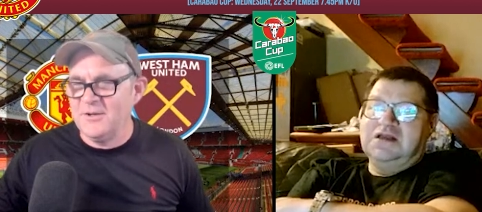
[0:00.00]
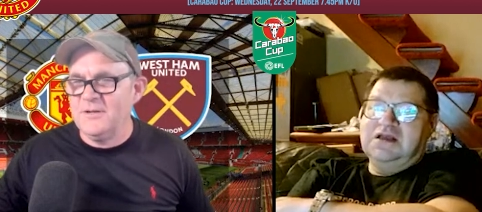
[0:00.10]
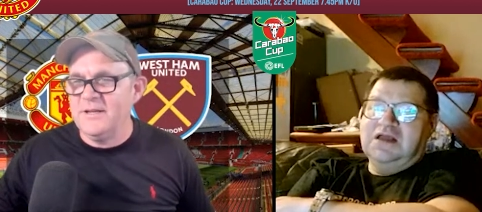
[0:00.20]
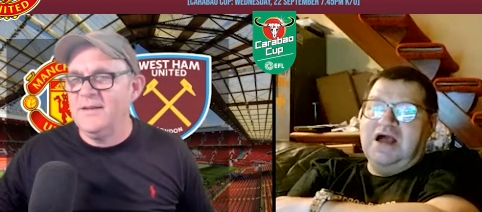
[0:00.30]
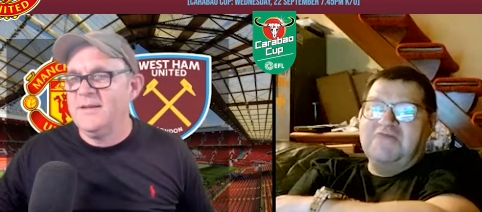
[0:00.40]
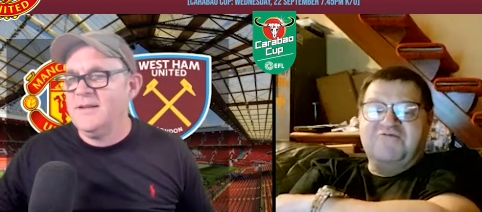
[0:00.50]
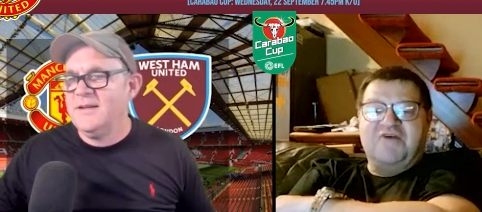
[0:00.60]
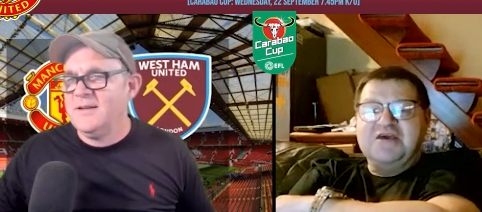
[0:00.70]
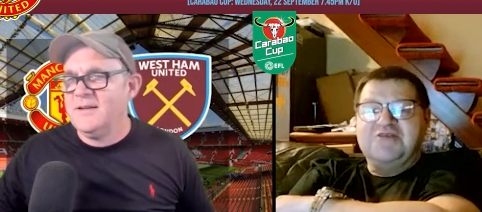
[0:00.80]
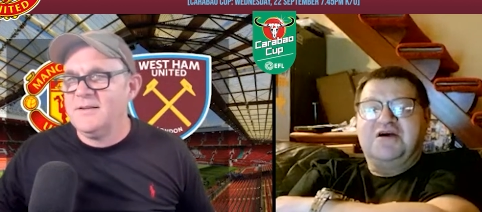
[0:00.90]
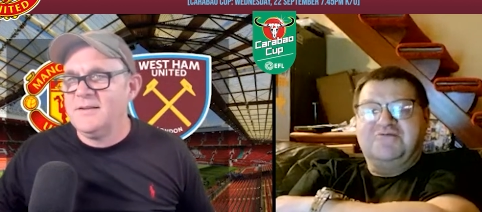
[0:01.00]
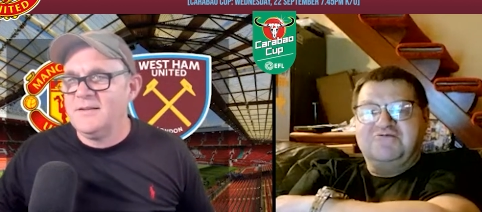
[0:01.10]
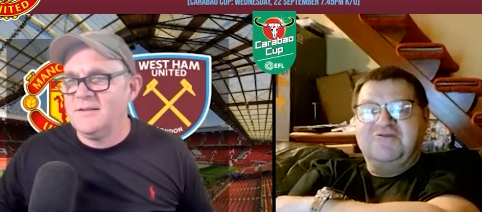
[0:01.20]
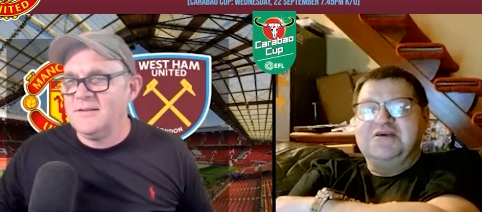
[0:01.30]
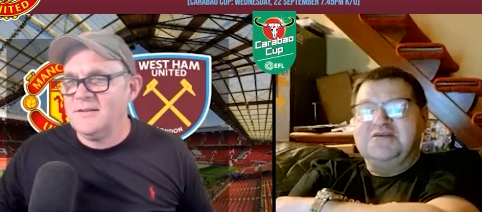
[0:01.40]
Speaker 1: called it. Have faith. Have
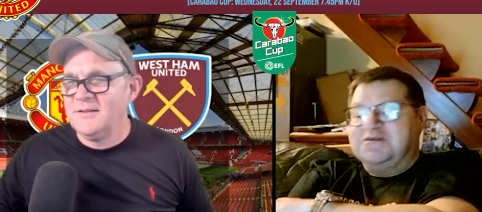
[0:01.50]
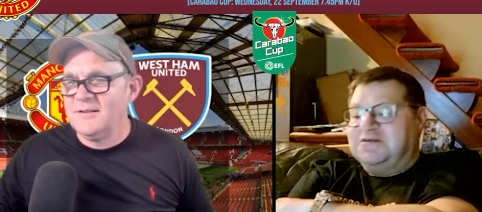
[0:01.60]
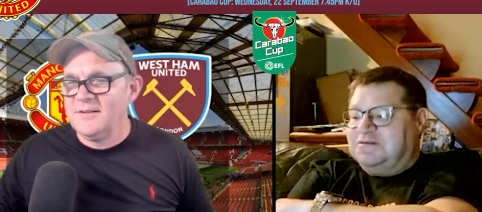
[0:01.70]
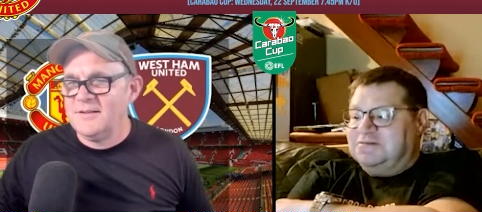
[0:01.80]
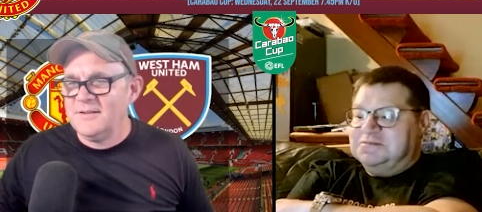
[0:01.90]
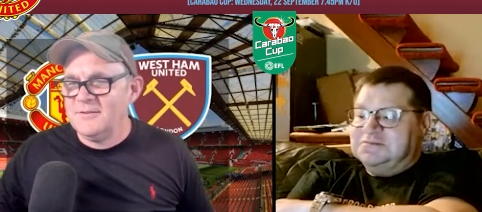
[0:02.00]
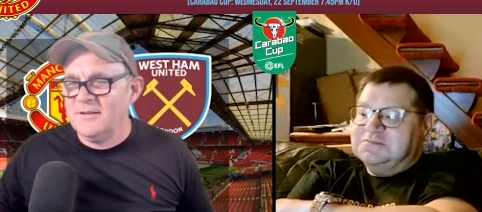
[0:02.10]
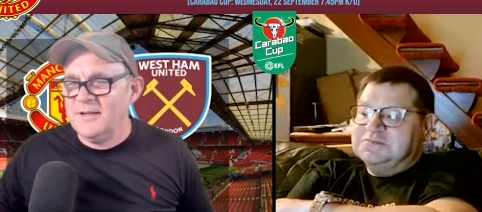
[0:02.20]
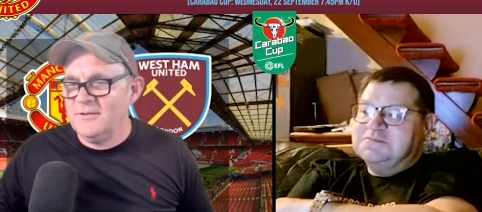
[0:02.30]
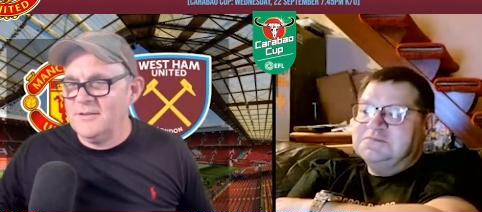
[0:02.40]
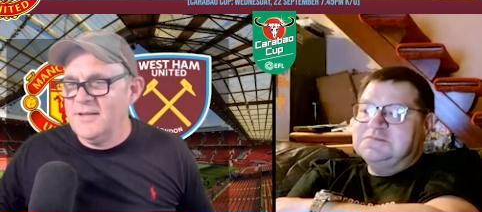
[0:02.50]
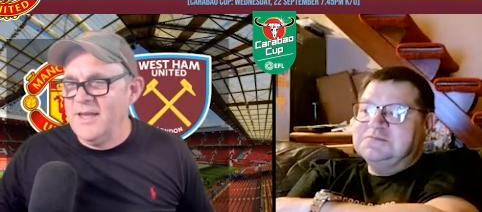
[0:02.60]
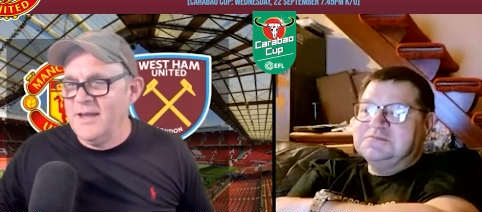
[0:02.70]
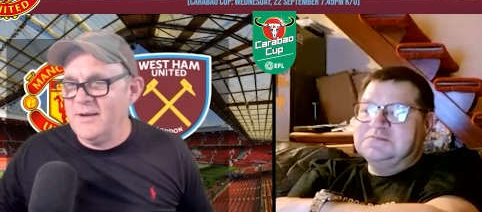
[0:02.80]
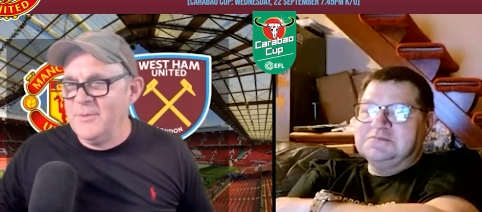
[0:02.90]
faith. Well,
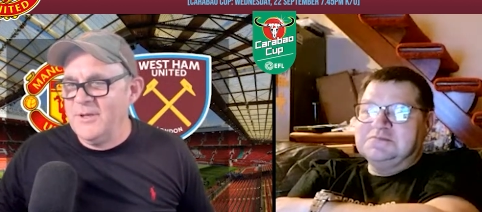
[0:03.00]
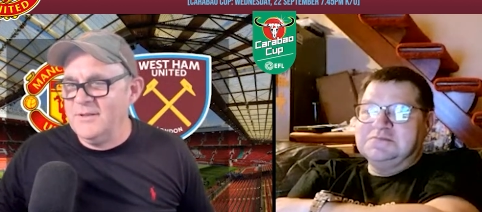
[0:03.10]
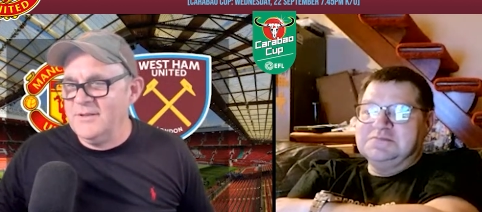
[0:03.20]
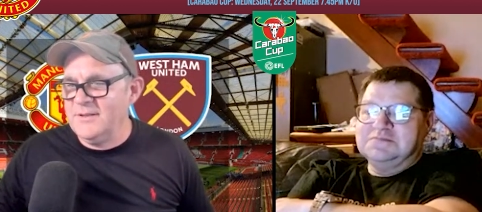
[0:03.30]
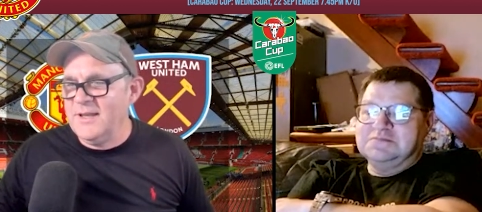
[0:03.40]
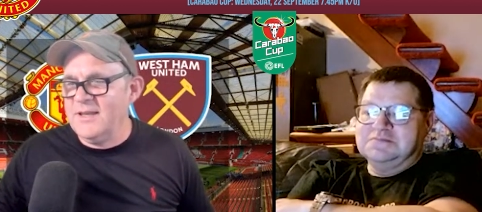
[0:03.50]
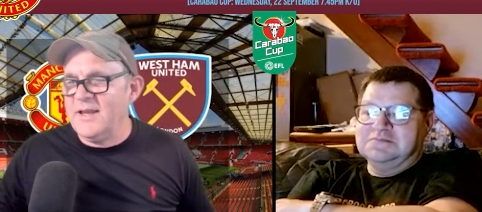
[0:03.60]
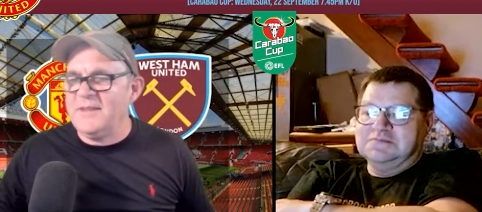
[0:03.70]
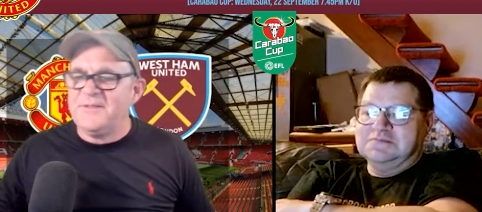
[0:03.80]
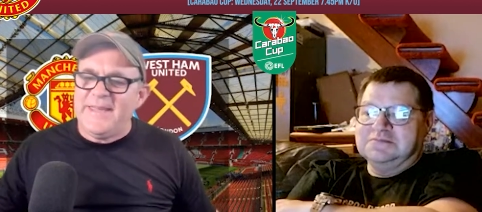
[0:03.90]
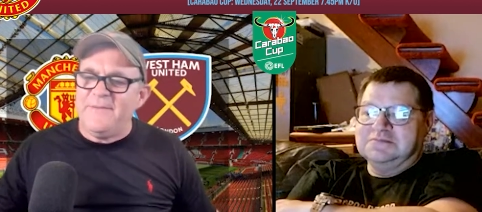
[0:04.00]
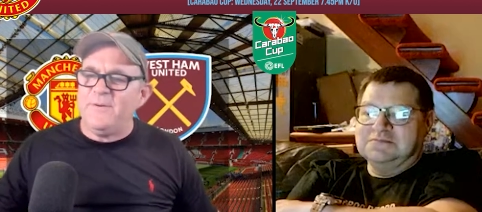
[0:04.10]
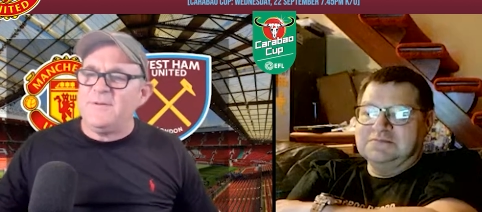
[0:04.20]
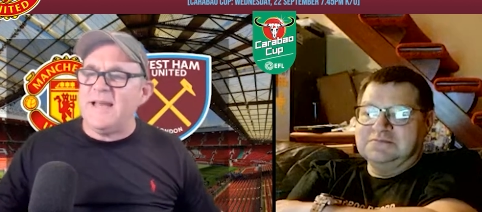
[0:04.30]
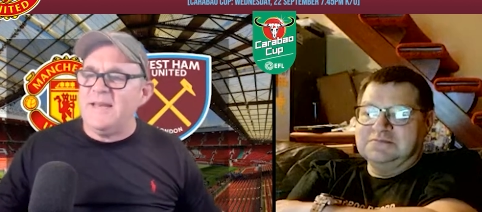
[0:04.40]
yeah, I mean, I think
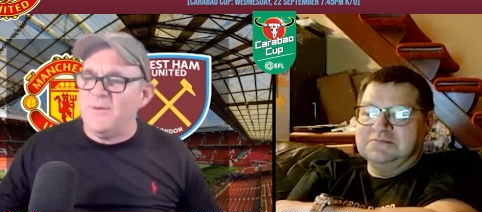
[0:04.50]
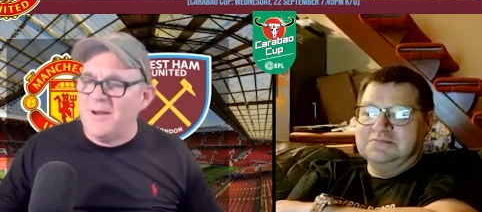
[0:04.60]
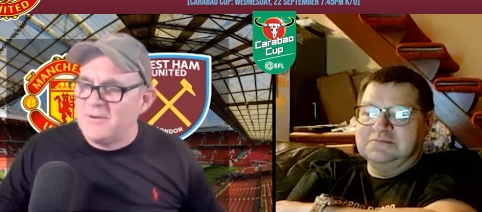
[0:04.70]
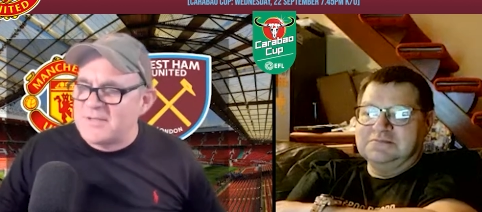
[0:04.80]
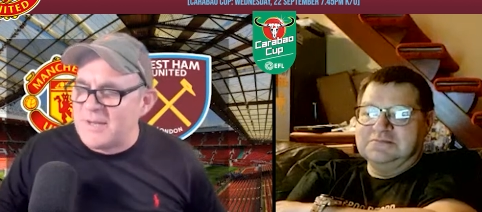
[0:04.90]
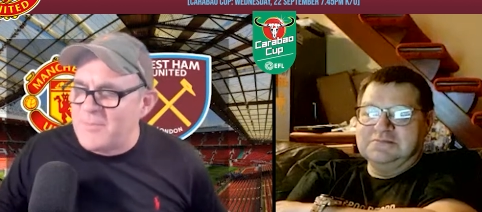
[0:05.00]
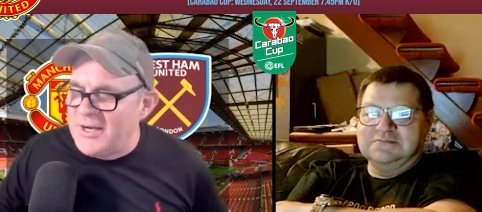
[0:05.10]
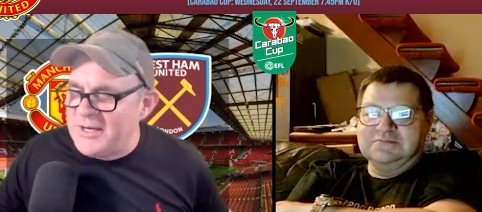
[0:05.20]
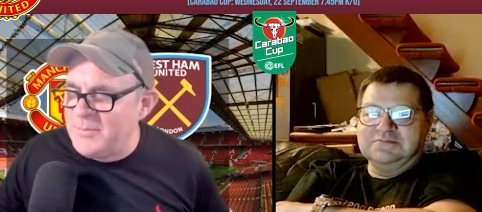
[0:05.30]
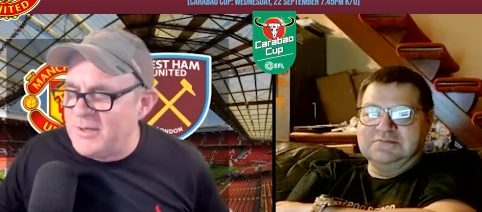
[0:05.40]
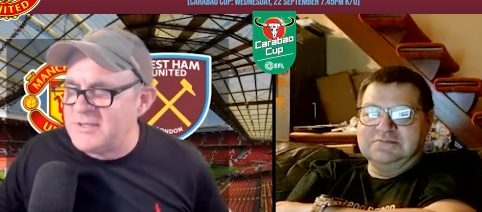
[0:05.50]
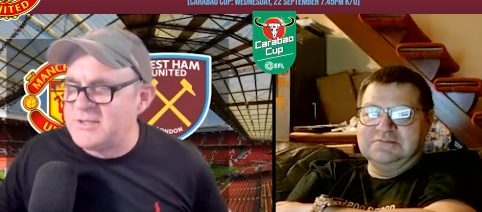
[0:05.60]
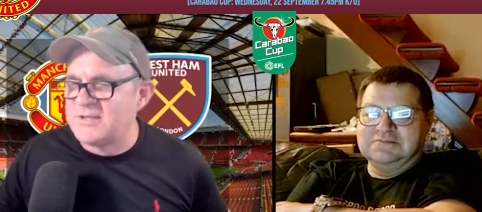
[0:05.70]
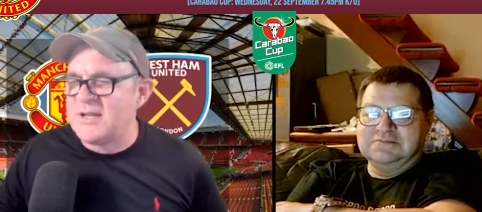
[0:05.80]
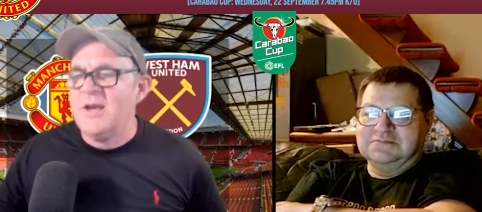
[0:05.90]
if it was anyone else, I might know, but
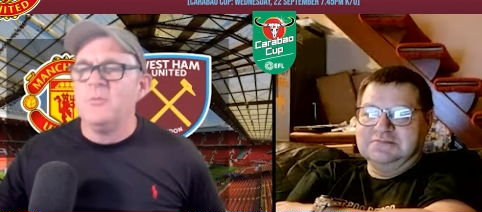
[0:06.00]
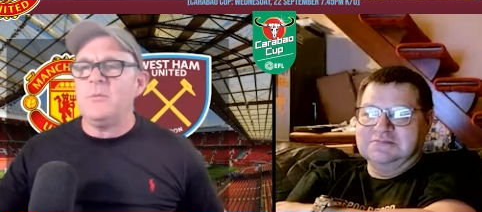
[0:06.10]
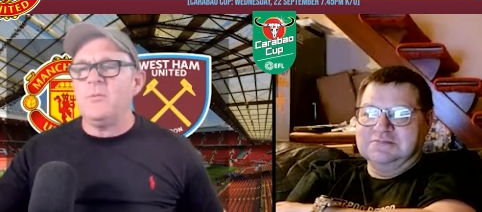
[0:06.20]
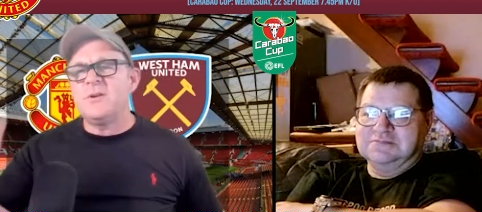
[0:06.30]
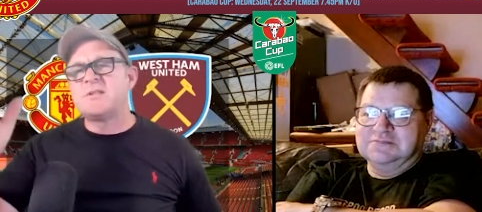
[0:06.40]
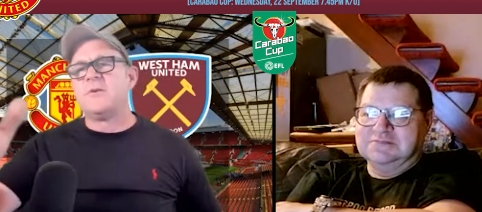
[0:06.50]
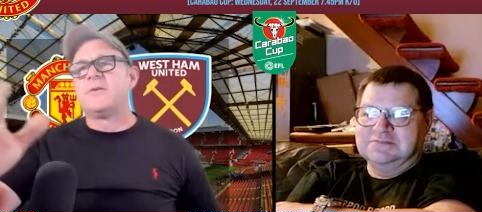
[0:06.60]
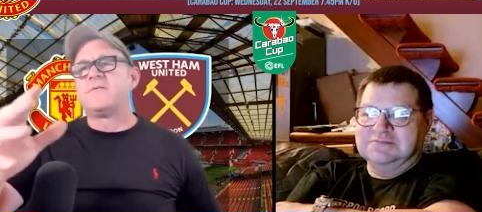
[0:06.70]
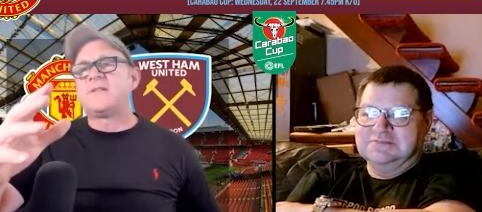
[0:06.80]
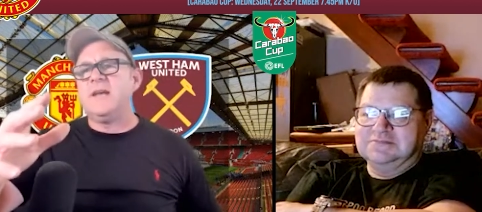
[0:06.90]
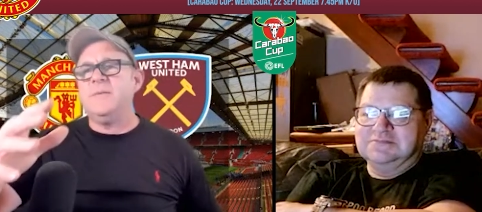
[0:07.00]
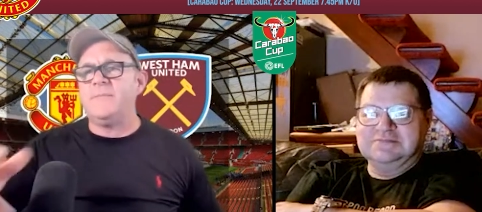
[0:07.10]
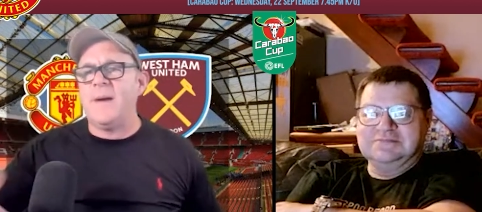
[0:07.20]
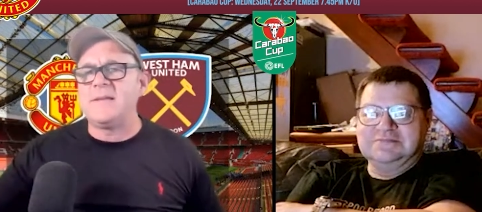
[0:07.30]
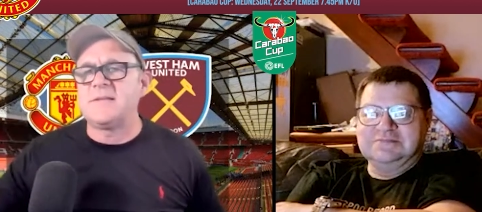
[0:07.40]
it's just what what sort of team
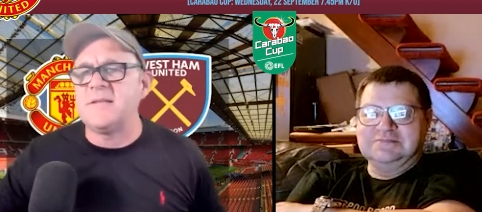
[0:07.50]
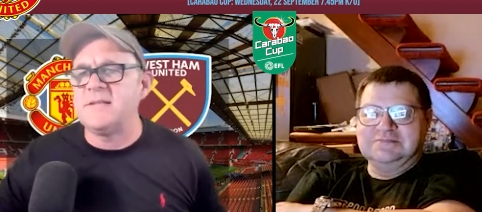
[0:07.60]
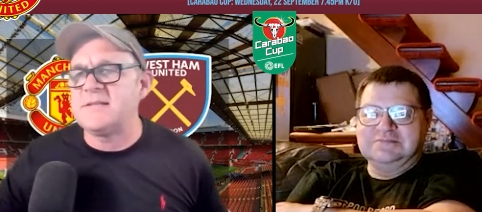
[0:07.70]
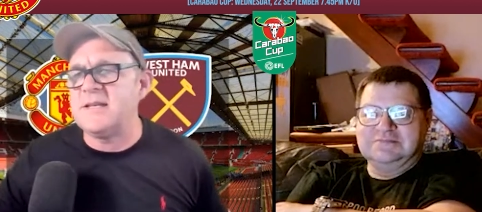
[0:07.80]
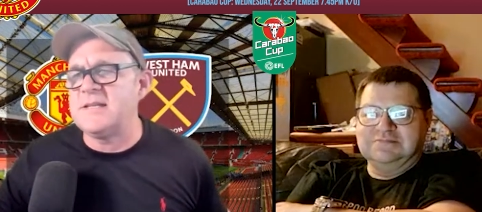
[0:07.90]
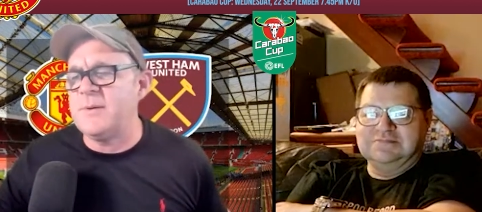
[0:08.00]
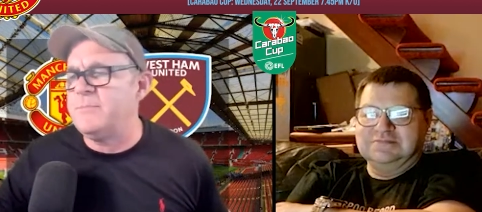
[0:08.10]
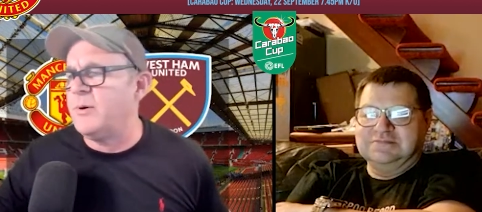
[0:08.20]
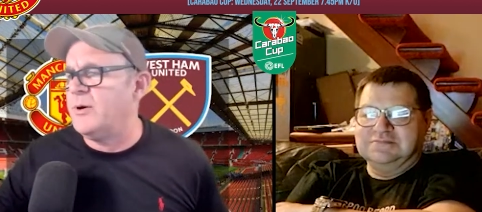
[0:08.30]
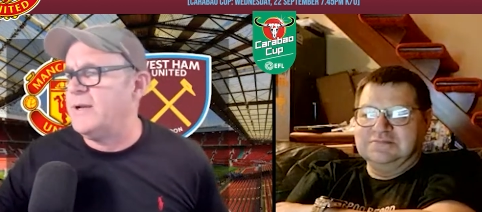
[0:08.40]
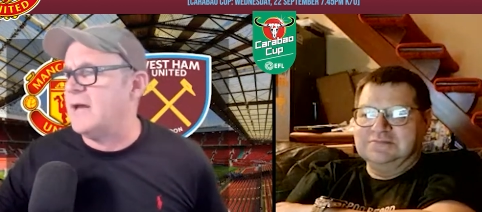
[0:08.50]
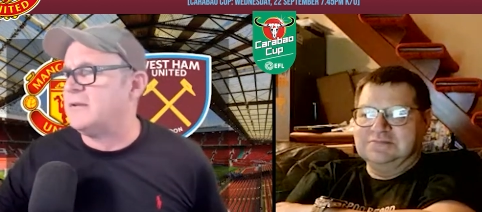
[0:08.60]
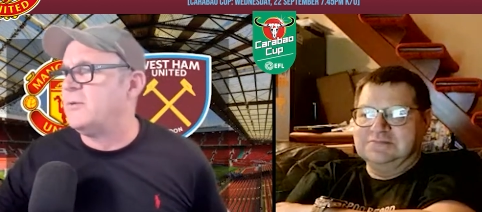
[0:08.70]
have Manchester City been putting out?